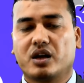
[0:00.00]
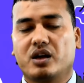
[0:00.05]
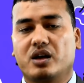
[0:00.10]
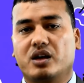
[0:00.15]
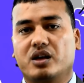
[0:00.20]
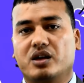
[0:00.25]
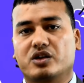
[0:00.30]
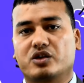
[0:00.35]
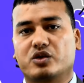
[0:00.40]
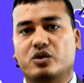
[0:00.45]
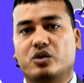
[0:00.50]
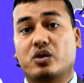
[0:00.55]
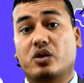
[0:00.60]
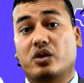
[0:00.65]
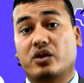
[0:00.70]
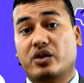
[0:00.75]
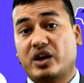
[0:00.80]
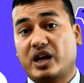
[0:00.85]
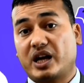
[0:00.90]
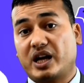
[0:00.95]
So
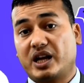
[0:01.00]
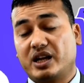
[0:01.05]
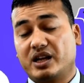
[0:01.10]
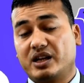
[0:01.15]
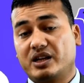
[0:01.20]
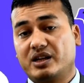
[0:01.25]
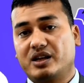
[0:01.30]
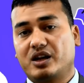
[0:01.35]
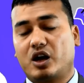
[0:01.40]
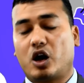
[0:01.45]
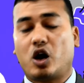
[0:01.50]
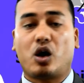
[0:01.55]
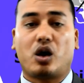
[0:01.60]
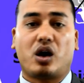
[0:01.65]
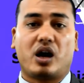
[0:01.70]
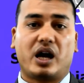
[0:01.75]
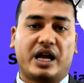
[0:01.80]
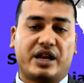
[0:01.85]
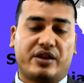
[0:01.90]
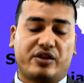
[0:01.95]
Qatar
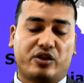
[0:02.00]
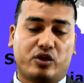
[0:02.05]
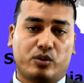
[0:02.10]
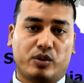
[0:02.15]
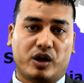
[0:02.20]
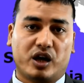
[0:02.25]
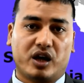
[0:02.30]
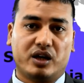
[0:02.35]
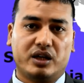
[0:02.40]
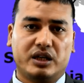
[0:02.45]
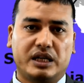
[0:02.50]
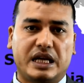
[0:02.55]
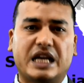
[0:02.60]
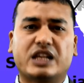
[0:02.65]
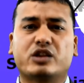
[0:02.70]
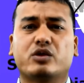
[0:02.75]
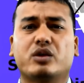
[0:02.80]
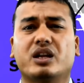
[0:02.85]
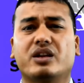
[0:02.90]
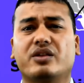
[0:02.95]
and Dubai, as
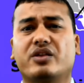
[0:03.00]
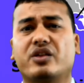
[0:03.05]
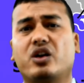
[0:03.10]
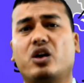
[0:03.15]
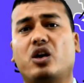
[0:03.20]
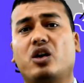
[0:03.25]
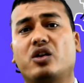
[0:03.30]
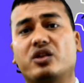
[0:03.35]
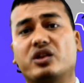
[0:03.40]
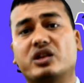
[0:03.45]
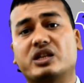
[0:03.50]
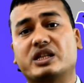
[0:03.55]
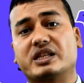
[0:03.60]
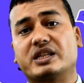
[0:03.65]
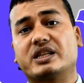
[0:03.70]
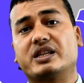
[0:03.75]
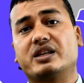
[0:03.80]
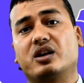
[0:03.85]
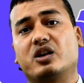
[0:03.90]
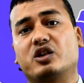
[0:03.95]
well as the other city,
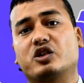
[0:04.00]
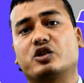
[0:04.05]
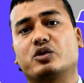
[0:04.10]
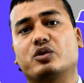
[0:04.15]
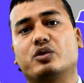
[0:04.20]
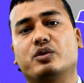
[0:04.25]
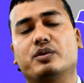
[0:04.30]
also